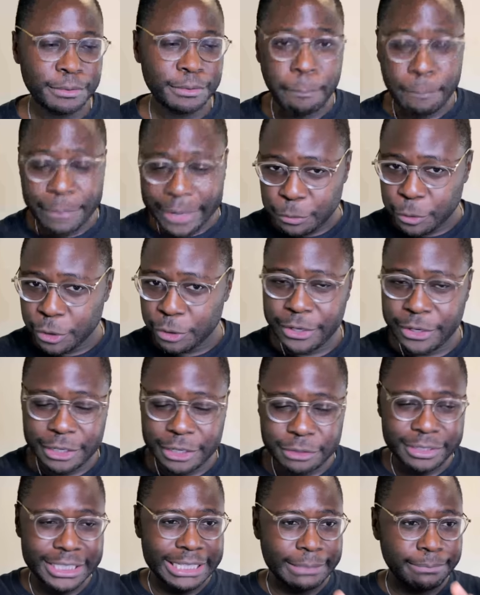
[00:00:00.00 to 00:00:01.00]
Bear with me. I'll
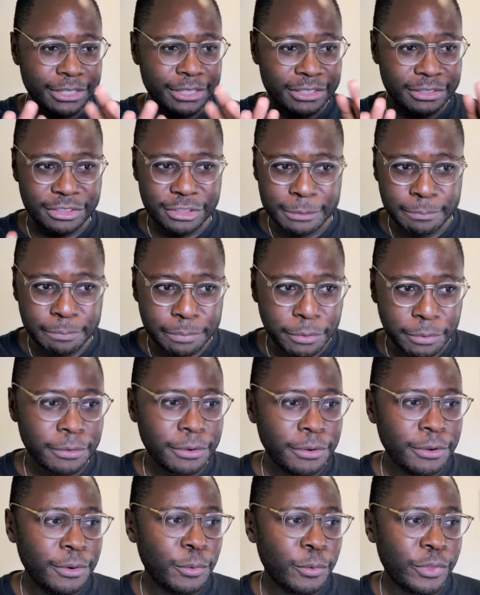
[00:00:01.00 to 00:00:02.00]
try to keep things simple
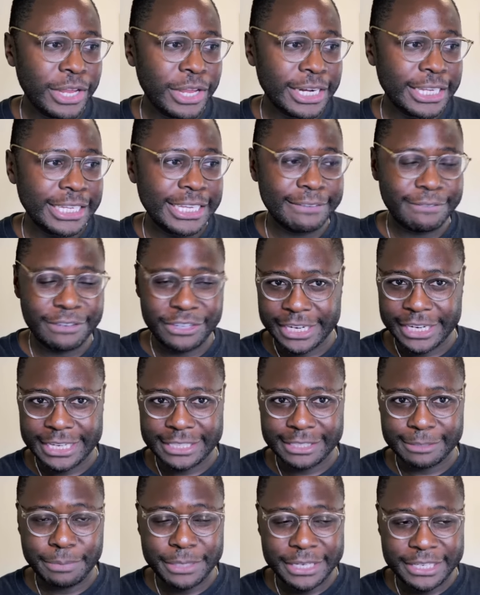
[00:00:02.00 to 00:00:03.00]
without giving you
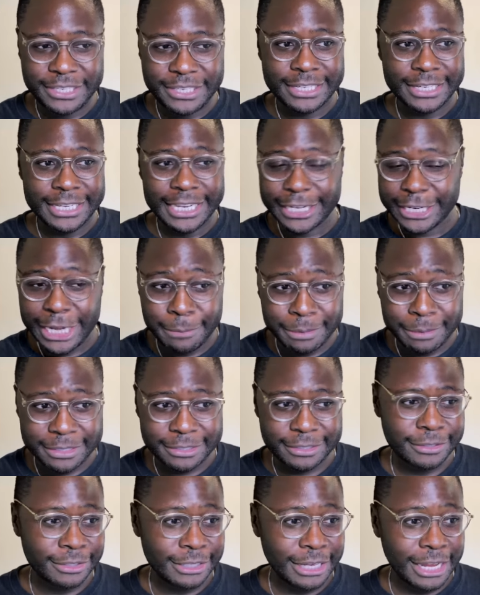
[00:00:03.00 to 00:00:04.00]
guys a PhD in economics
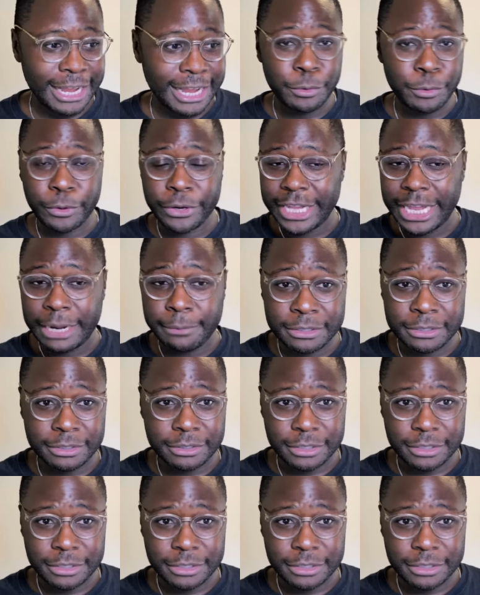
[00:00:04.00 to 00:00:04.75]
because I'm no economist